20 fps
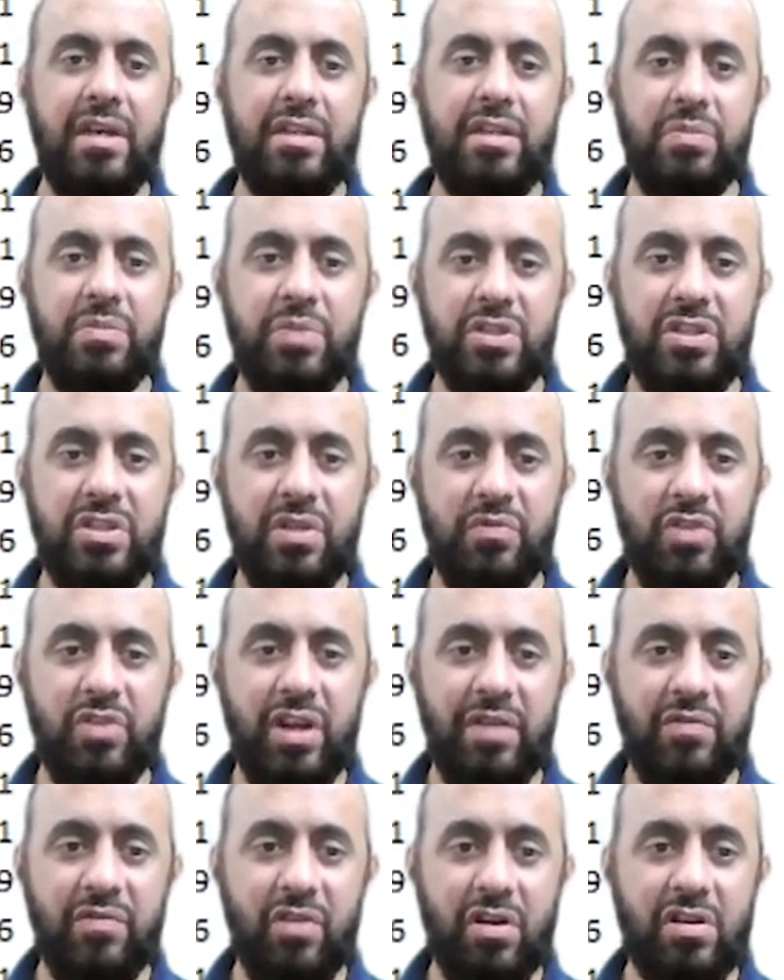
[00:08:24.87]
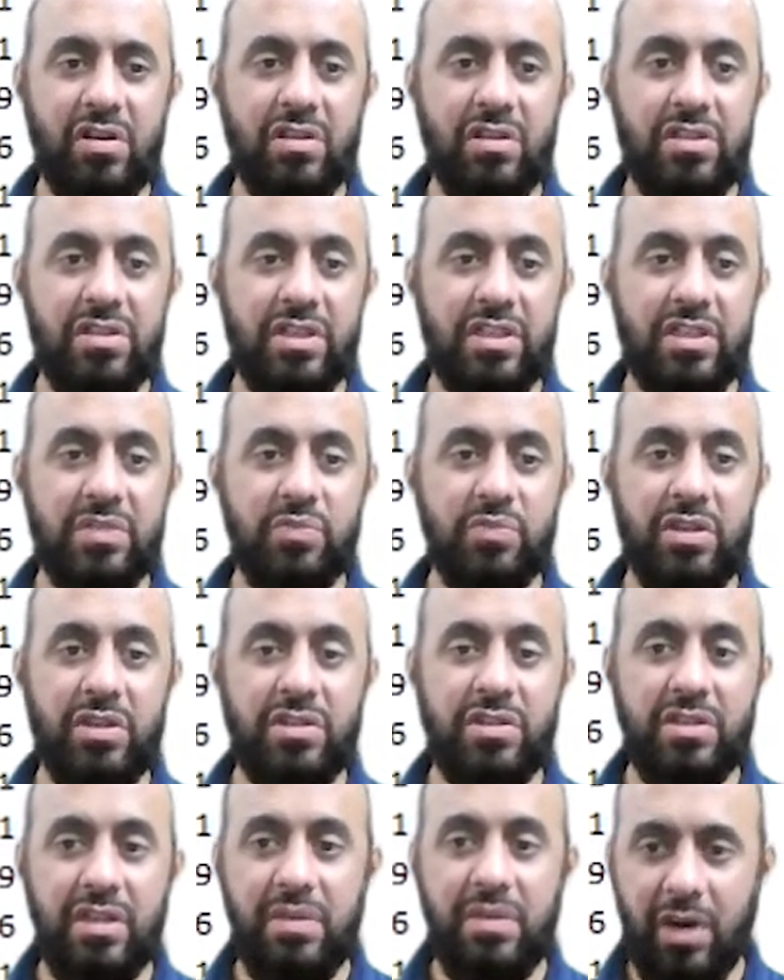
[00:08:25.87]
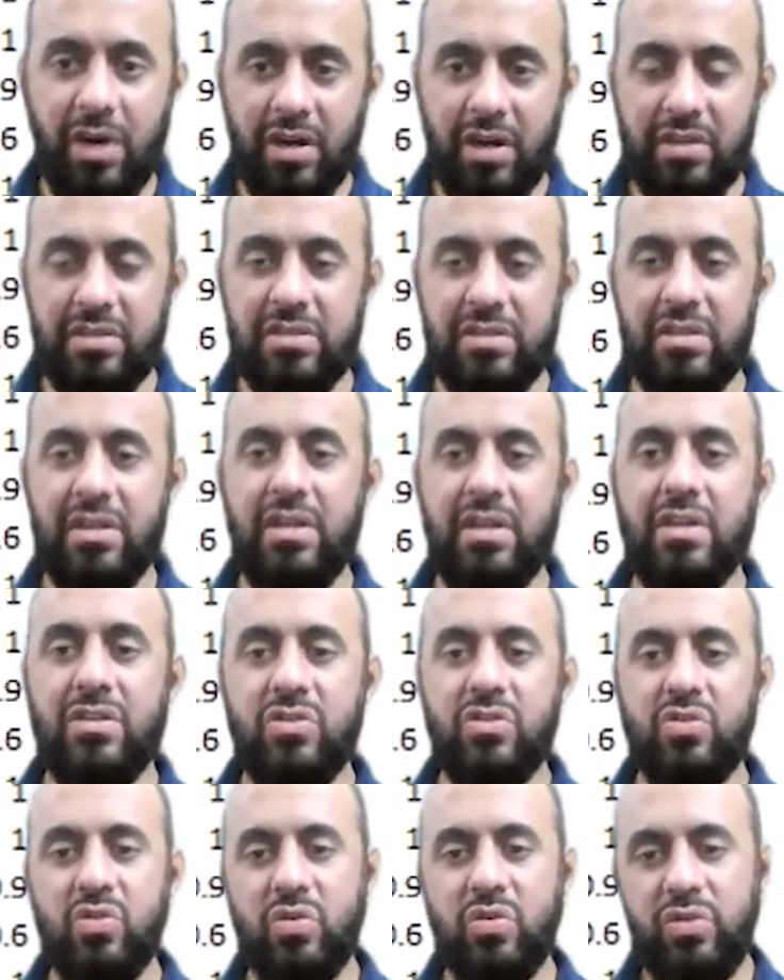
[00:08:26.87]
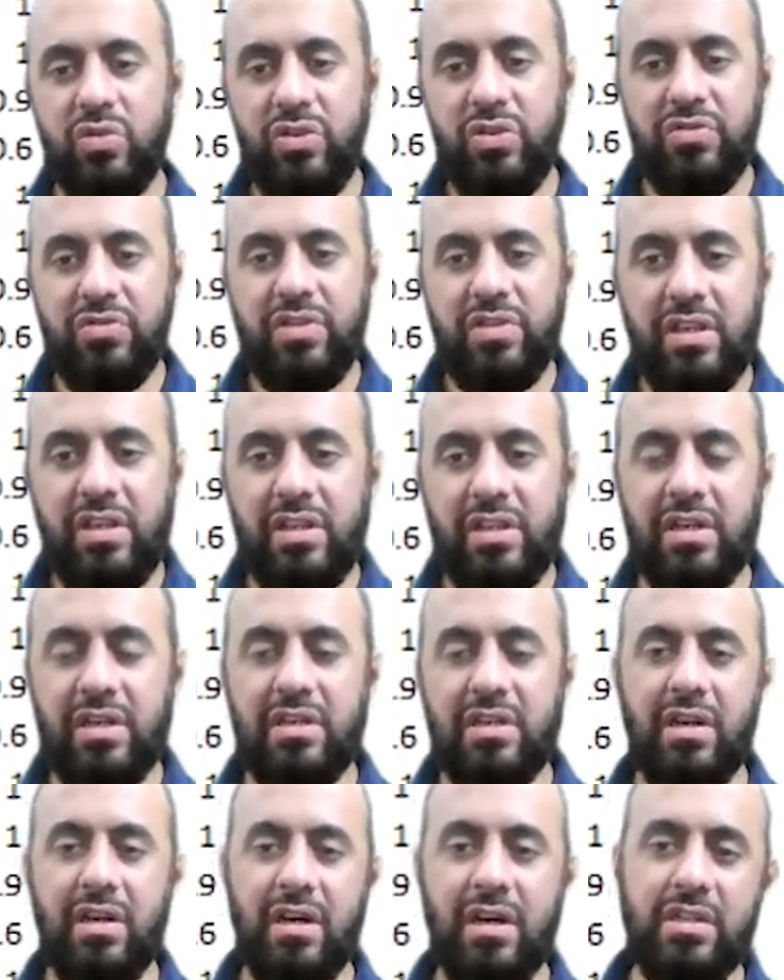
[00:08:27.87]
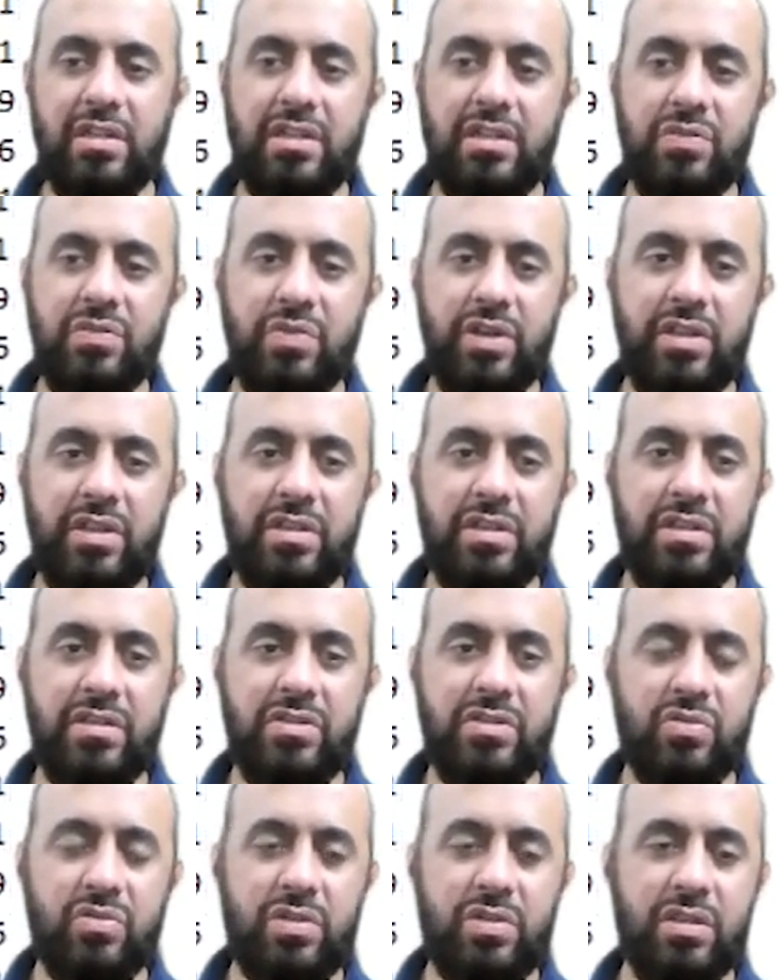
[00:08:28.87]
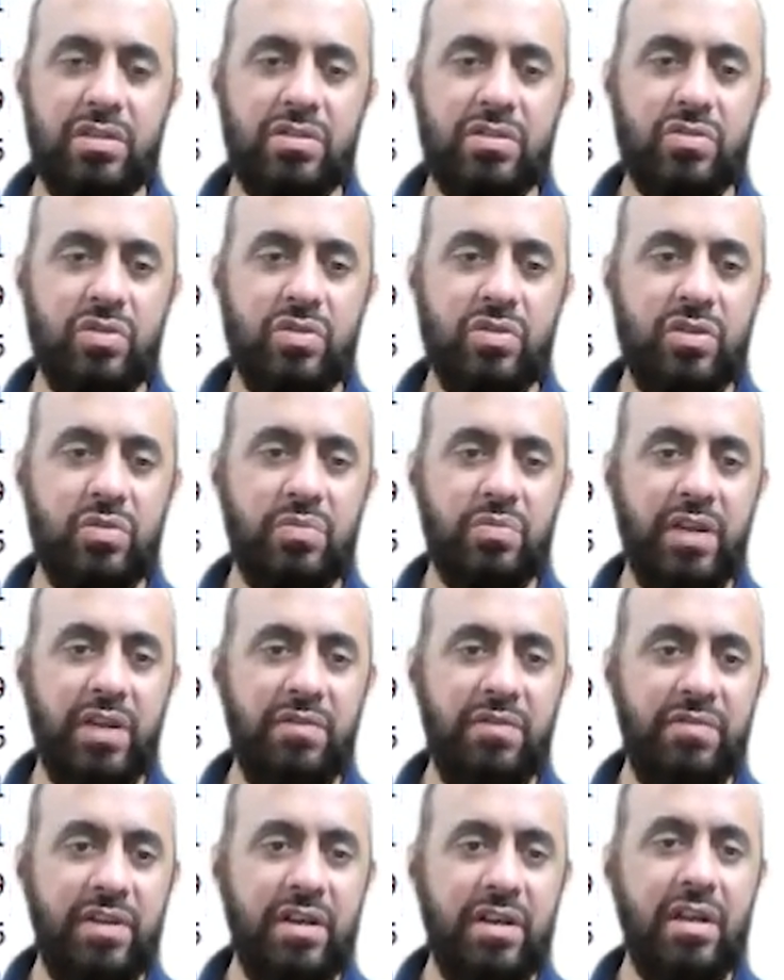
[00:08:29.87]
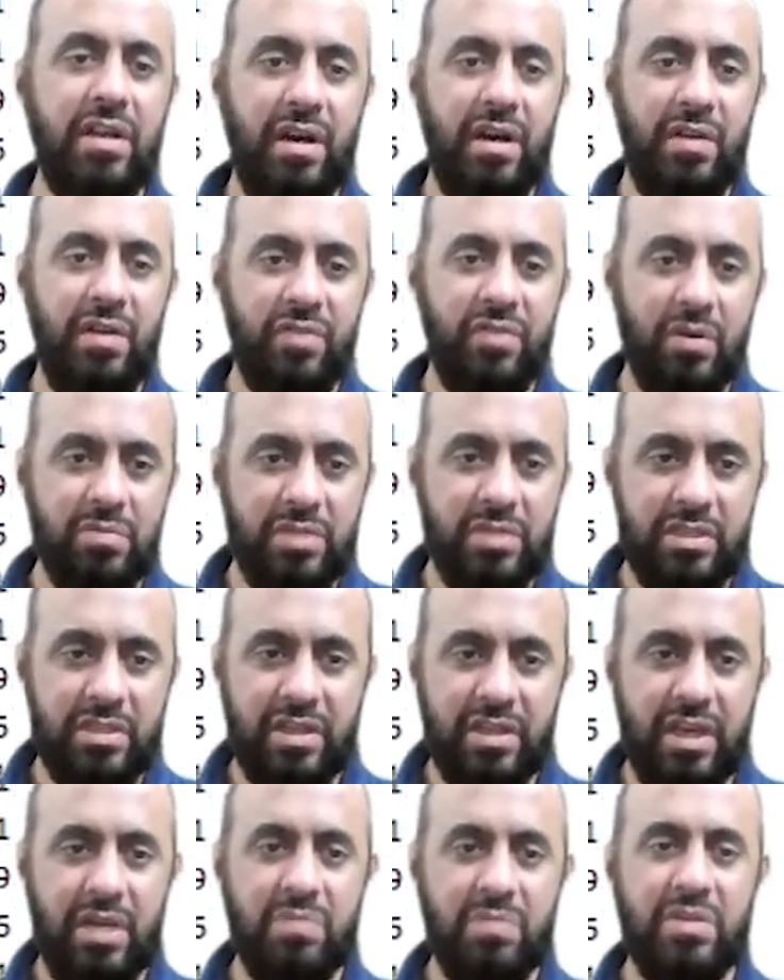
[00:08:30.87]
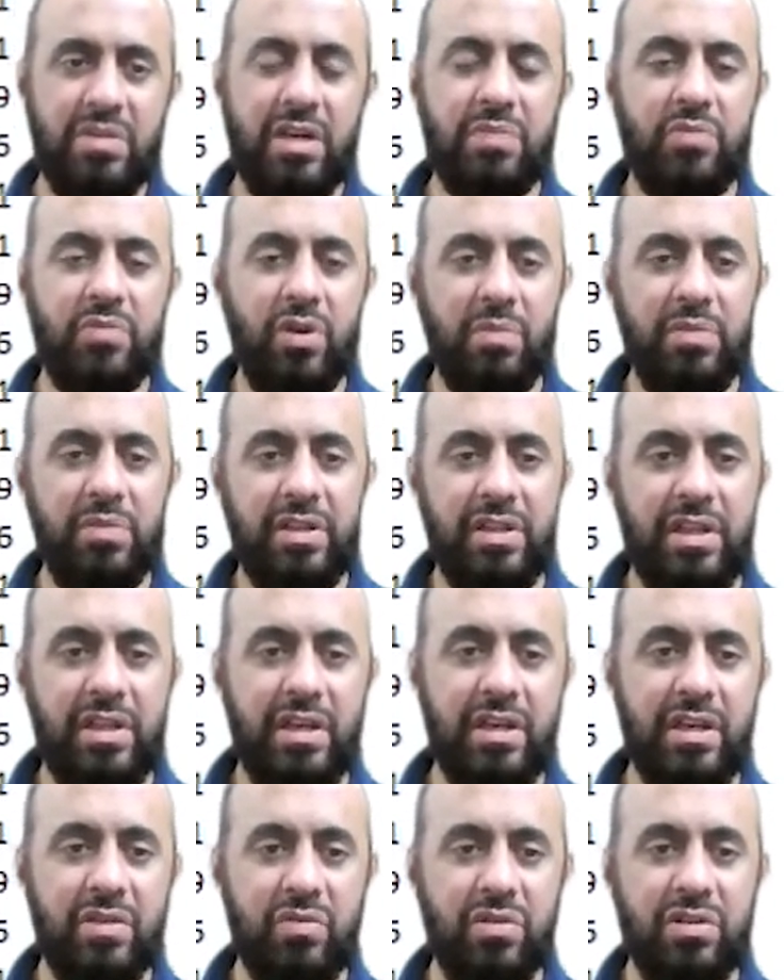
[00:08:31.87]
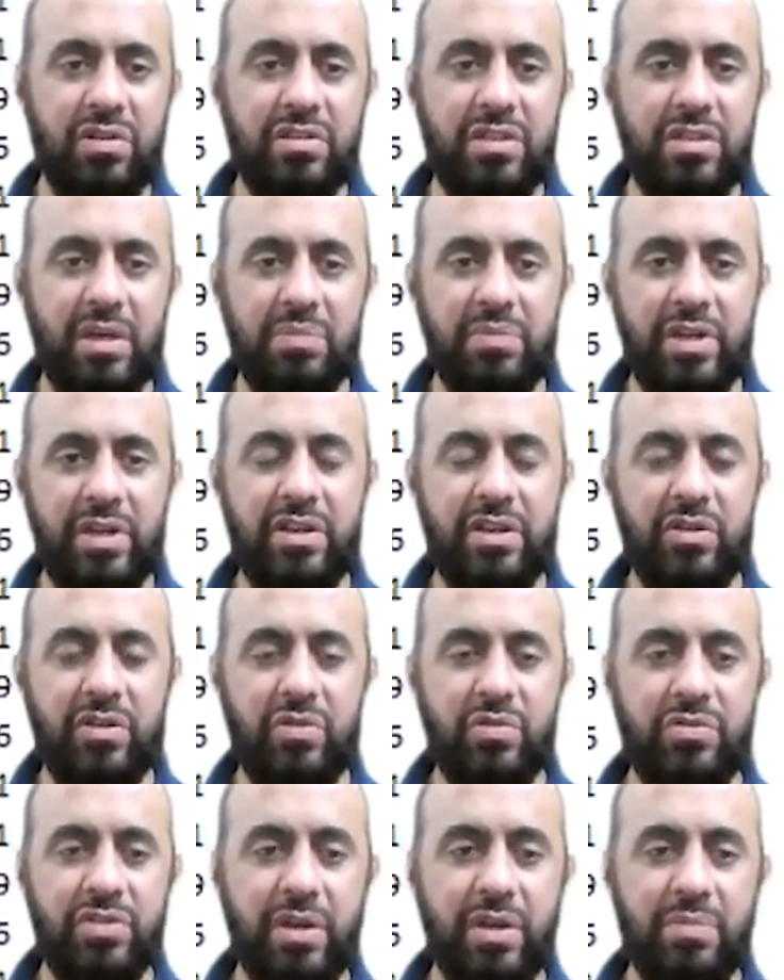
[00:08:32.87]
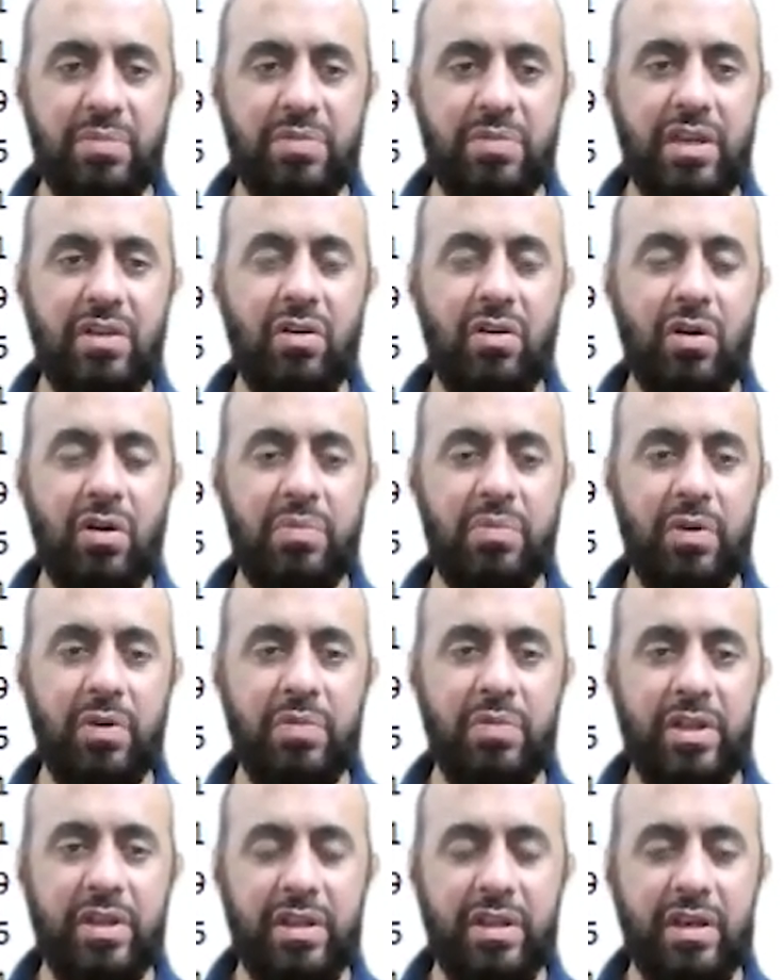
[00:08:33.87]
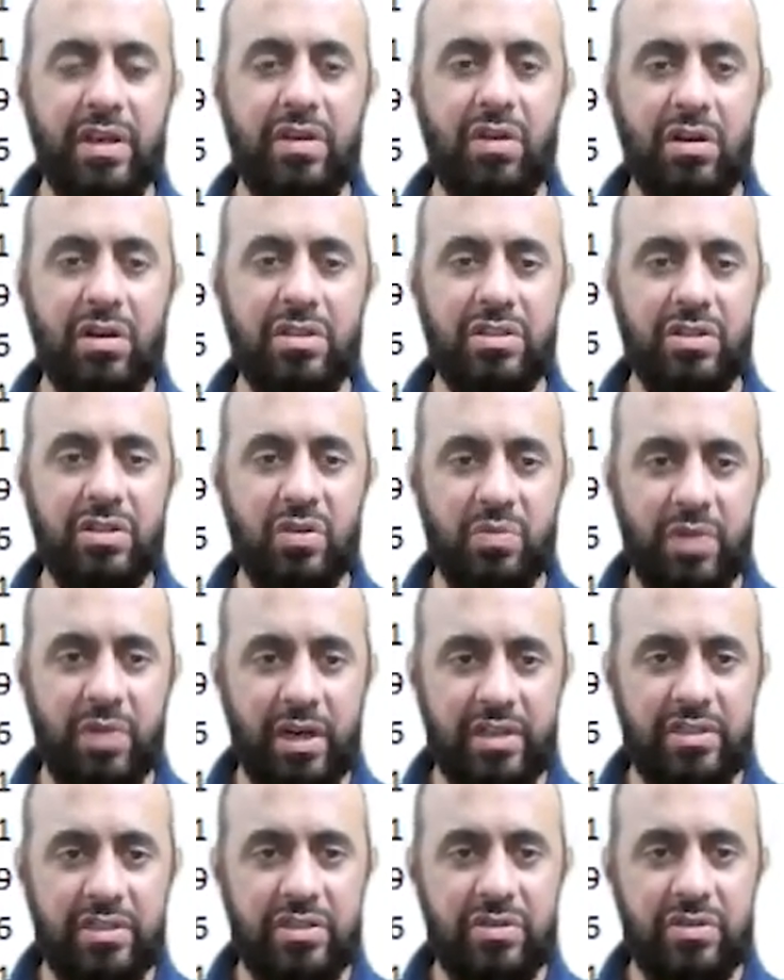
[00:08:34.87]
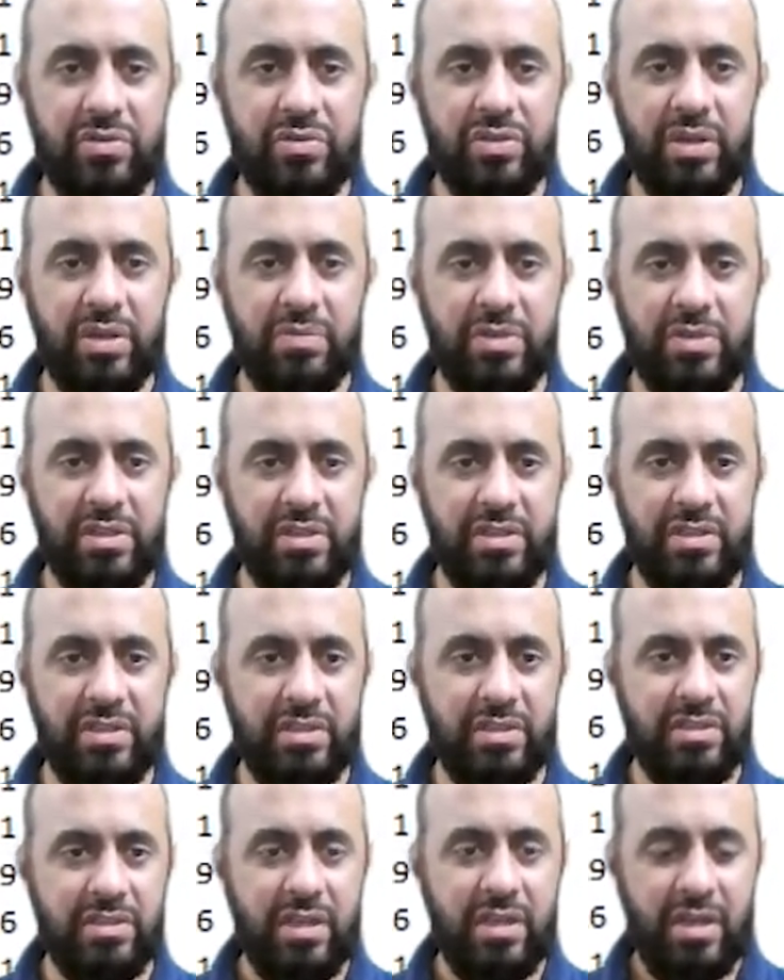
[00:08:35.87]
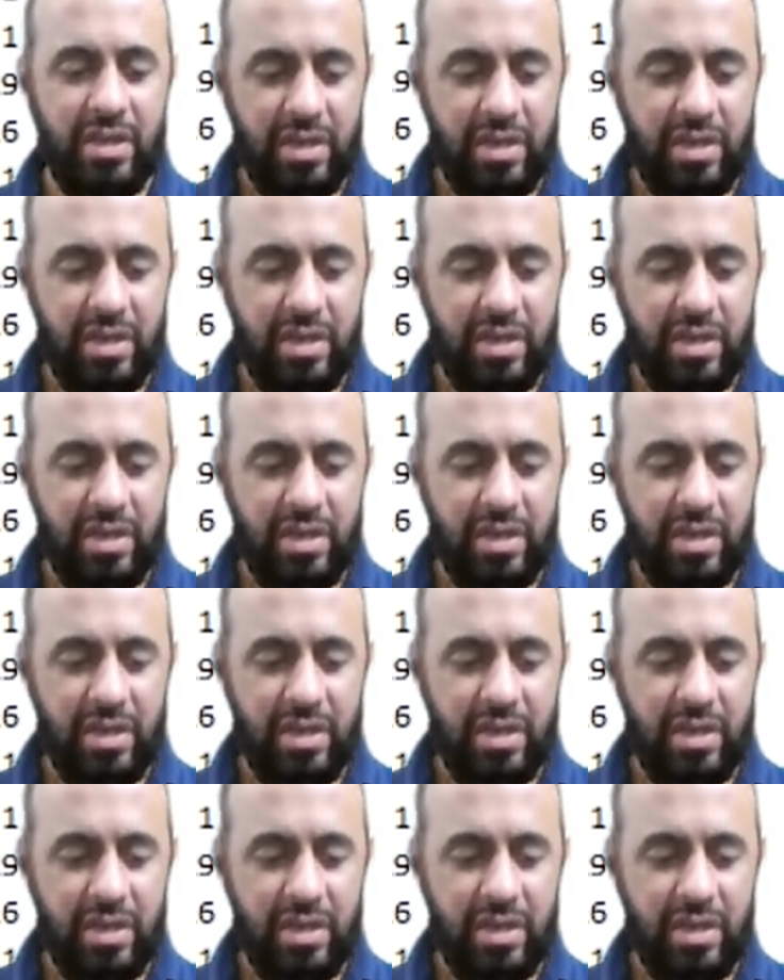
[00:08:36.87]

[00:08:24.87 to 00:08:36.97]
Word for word: the person would have gotten 6.3 marks so you see that uh, this way the student is going to benefit uh, from this scheme that probably they couldn't submit due to something or probably they got zero marks due to some other reason.